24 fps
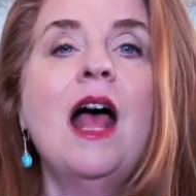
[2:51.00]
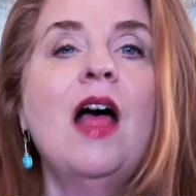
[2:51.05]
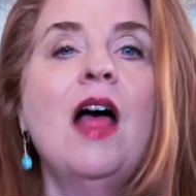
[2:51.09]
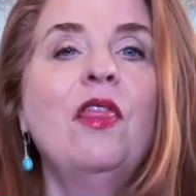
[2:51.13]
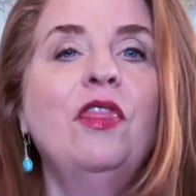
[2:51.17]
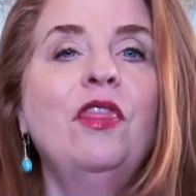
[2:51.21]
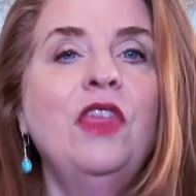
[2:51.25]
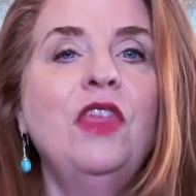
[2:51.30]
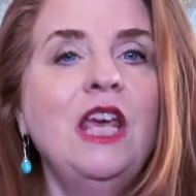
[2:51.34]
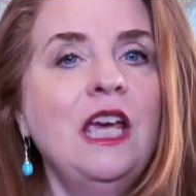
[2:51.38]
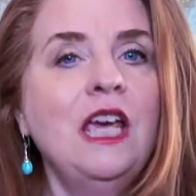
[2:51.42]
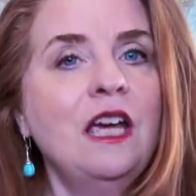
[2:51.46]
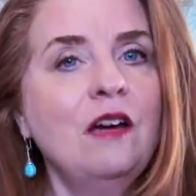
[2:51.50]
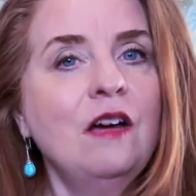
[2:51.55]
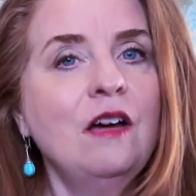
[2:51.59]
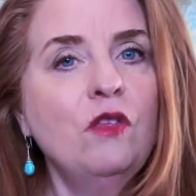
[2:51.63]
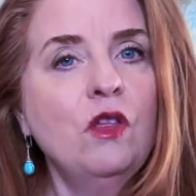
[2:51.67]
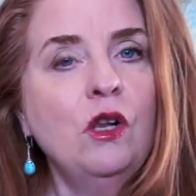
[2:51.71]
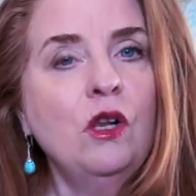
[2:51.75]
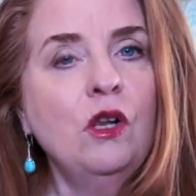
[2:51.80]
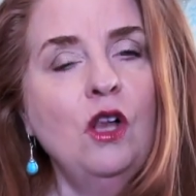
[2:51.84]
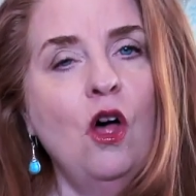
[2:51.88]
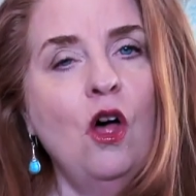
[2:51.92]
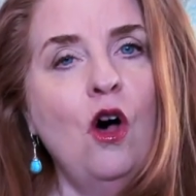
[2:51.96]
think of the
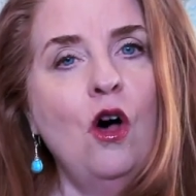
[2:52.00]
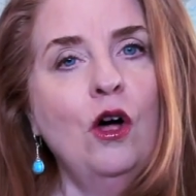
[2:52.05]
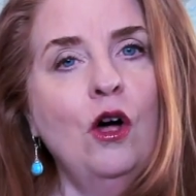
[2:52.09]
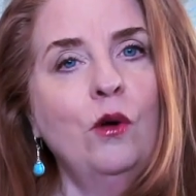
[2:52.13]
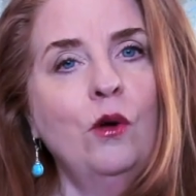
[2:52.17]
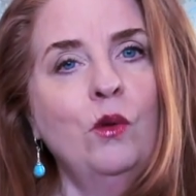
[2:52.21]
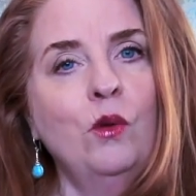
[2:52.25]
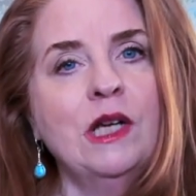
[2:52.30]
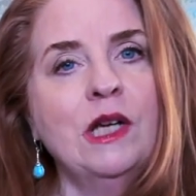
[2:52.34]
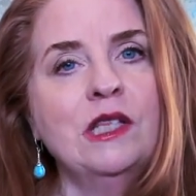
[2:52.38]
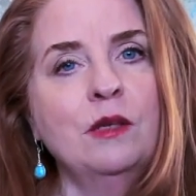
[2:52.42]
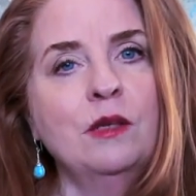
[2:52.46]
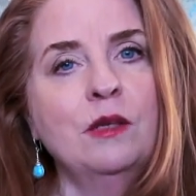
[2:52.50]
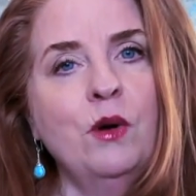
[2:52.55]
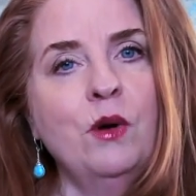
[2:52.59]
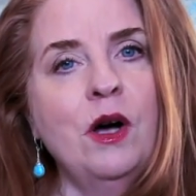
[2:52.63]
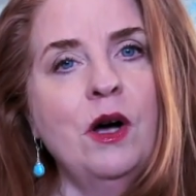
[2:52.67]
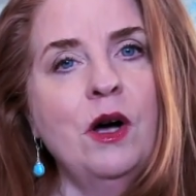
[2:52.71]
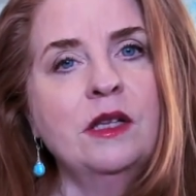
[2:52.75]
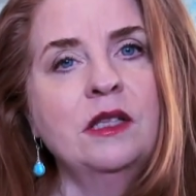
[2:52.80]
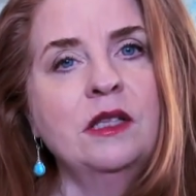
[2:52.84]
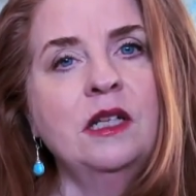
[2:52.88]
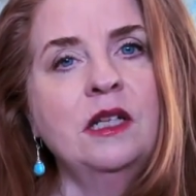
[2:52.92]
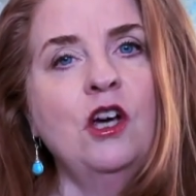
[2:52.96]
law of
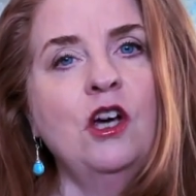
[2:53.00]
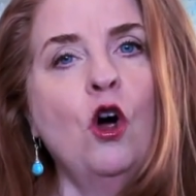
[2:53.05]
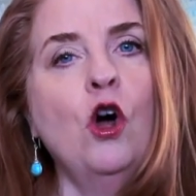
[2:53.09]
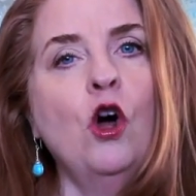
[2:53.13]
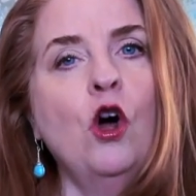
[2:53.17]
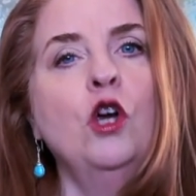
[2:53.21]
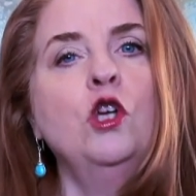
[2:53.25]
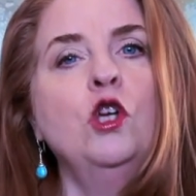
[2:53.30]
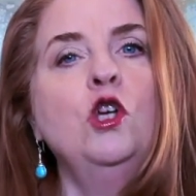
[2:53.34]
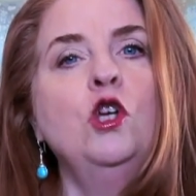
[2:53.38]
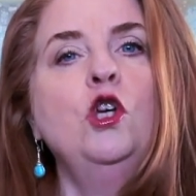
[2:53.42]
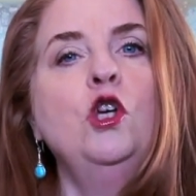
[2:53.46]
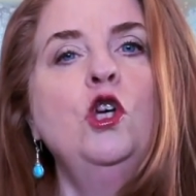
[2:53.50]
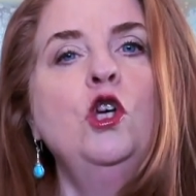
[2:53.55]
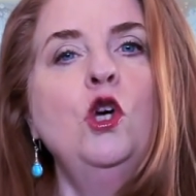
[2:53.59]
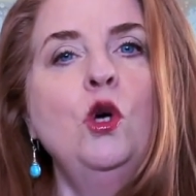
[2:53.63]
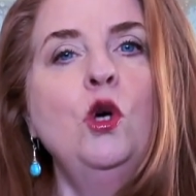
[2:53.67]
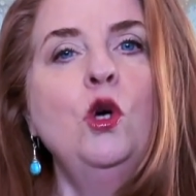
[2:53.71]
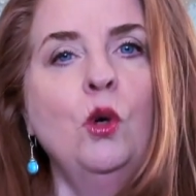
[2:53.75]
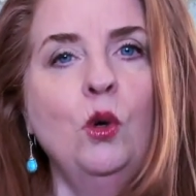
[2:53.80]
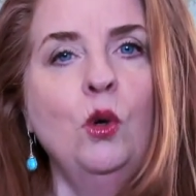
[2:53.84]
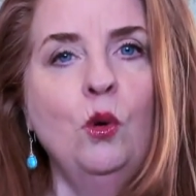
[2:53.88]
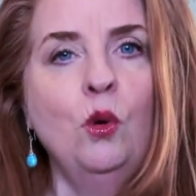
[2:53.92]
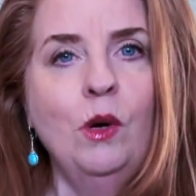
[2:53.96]
reciprocity. Are
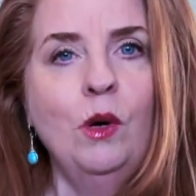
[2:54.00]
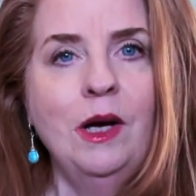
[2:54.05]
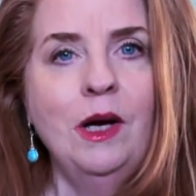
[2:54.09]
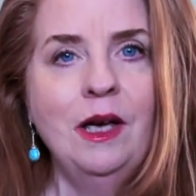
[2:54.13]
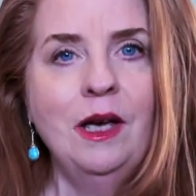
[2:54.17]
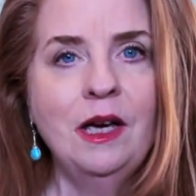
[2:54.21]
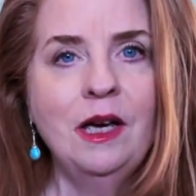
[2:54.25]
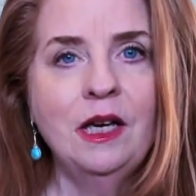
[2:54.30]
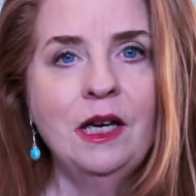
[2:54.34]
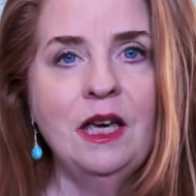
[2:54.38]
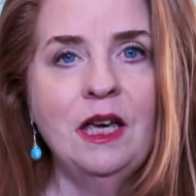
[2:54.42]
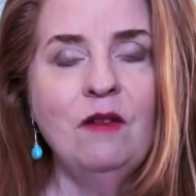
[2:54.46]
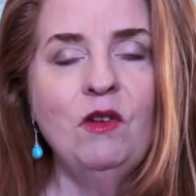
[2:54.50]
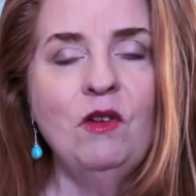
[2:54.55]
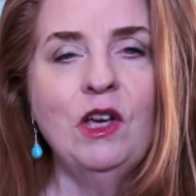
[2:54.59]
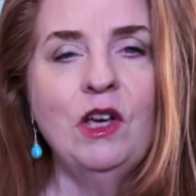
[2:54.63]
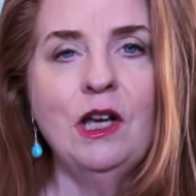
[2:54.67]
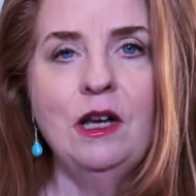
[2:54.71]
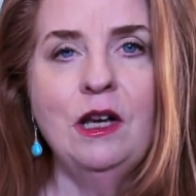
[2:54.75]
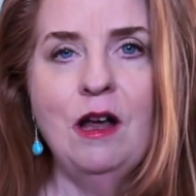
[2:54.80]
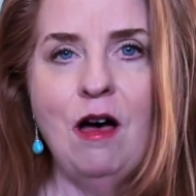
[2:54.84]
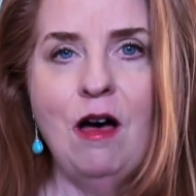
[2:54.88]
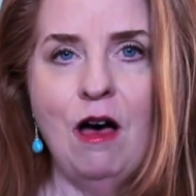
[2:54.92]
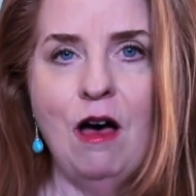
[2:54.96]
you giving
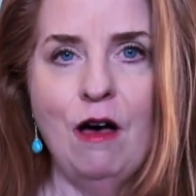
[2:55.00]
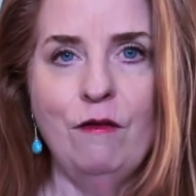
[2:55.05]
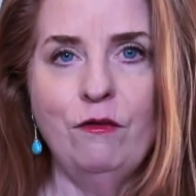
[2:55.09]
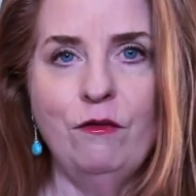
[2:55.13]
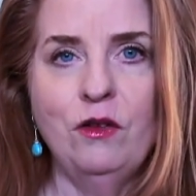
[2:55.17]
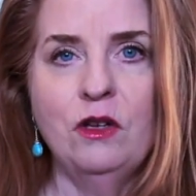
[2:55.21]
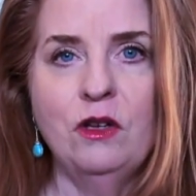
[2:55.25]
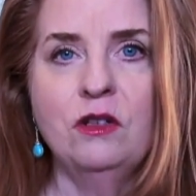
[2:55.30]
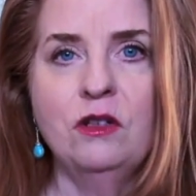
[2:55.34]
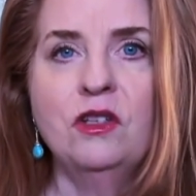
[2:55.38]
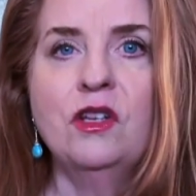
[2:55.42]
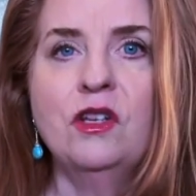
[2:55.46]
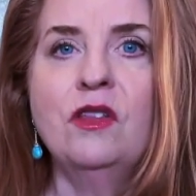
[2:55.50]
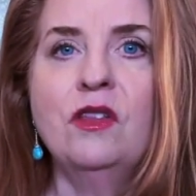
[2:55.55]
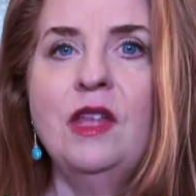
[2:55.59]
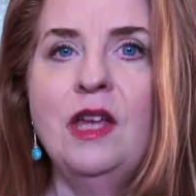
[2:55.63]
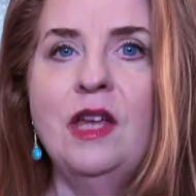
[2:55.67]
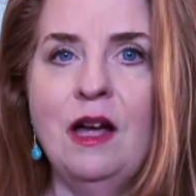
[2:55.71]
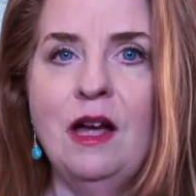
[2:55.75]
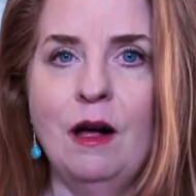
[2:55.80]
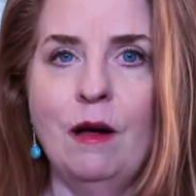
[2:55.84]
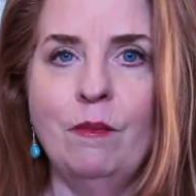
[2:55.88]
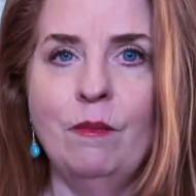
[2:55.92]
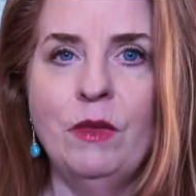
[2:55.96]
enough to
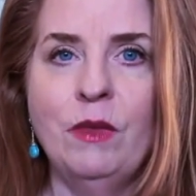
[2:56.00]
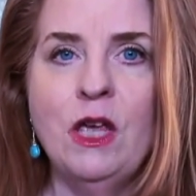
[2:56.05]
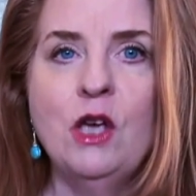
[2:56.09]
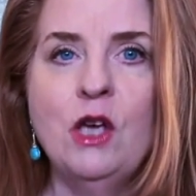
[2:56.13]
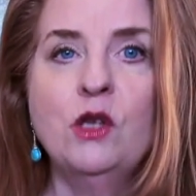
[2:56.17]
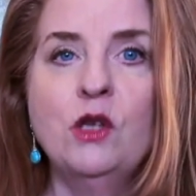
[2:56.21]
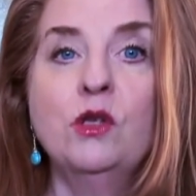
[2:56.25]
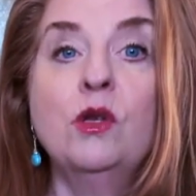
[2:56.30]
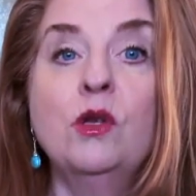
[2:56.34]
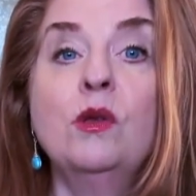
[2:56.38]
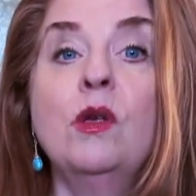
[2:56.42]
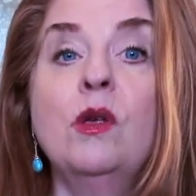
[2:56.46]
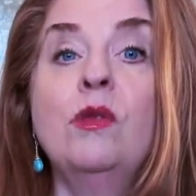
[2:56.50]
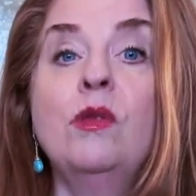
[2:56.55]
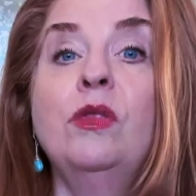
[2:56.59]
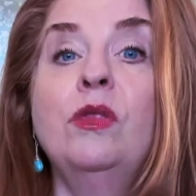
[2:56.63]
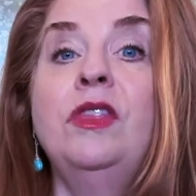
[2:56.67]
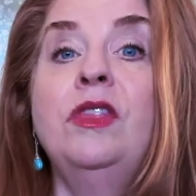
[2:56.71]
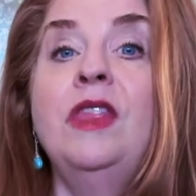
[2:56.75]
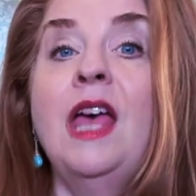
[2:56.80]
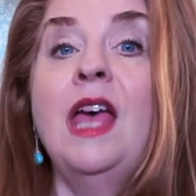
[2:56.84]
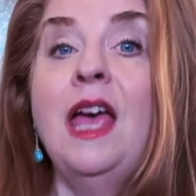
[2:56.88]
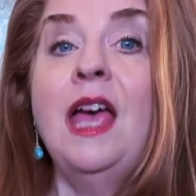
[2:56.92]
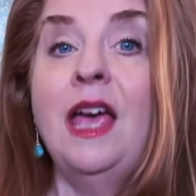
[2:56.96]
them so that
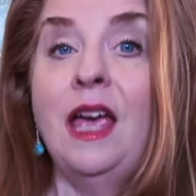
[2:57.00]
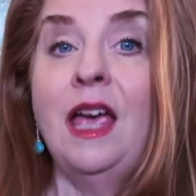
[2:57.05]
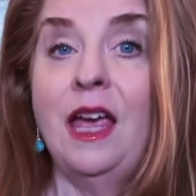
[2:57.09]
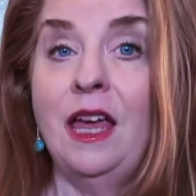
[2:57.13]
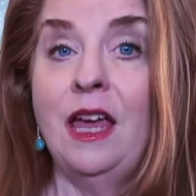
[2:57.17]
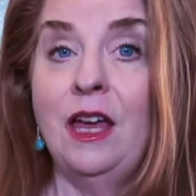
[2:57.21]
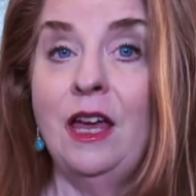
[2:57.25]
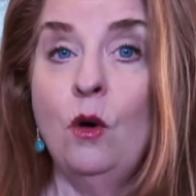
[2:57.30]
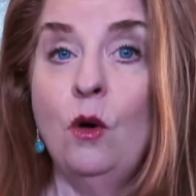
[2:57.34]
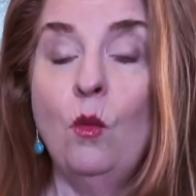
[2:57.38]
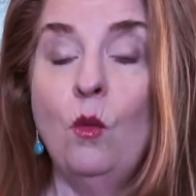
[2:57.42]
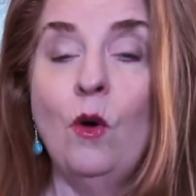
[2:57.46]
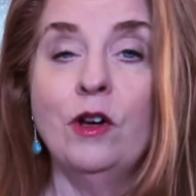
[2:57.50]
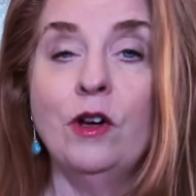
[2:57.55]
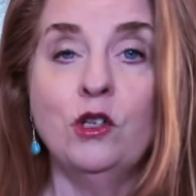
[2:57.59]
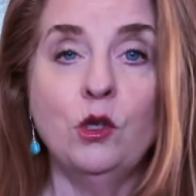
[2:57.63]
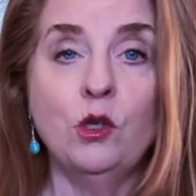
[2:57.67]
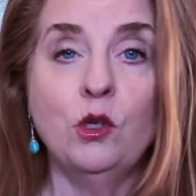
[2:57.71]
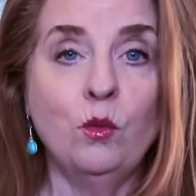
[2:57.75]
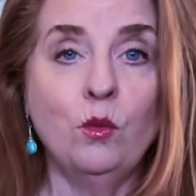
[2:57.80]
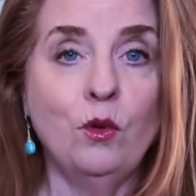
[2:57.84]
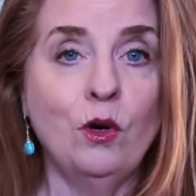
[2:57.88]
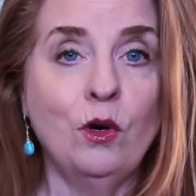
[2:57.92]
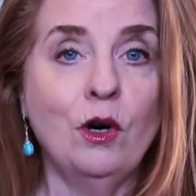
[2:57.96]
they want to
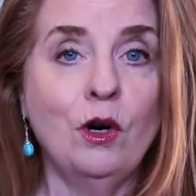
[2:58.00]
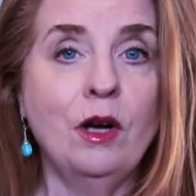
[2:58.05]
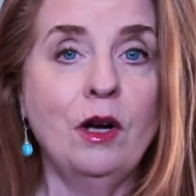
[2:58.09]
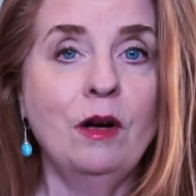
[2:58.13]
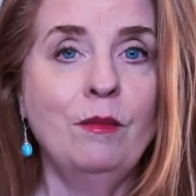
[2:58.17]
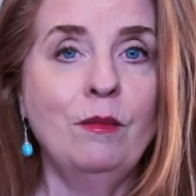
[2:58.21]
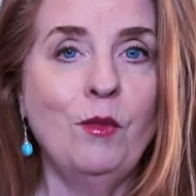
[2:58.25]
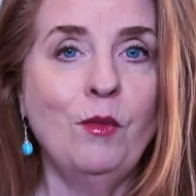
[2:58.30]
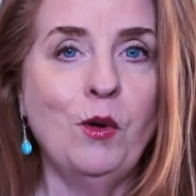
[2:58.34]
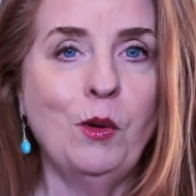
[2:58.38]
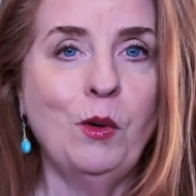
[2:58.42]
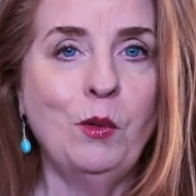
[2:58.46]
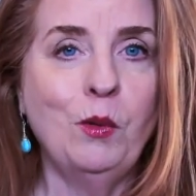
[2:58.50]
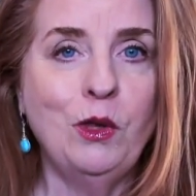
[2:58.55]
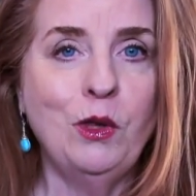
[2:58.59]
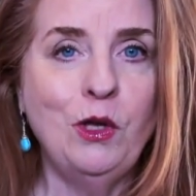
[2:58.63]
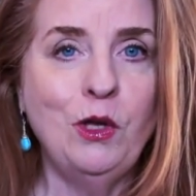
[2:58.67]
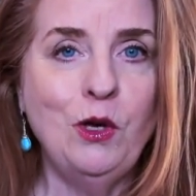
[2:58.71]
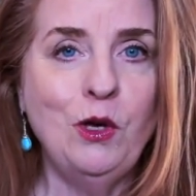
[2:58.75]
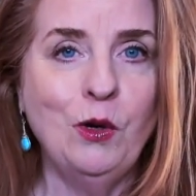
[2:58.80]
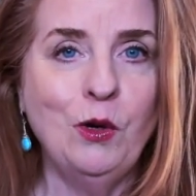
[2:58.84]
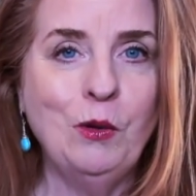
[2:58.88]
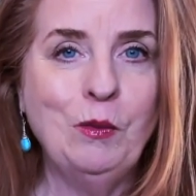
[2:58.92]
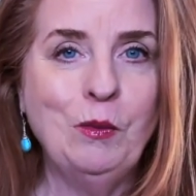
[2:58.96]
work more with
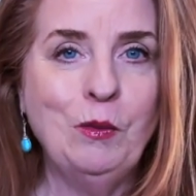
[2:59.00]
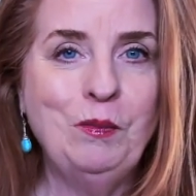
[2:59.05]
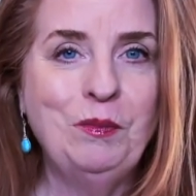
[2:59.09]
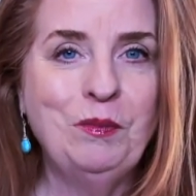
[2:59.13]
you?